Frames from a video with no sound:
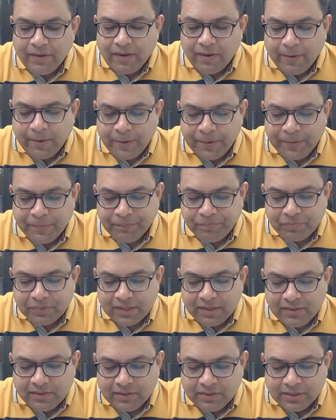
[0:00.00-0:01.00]
Um,
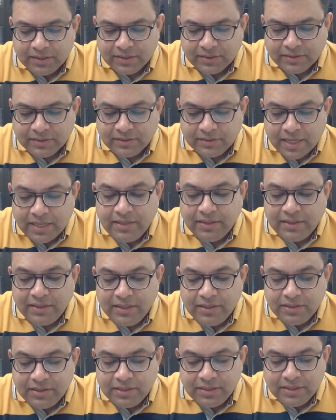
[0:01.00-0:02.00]
uh, then he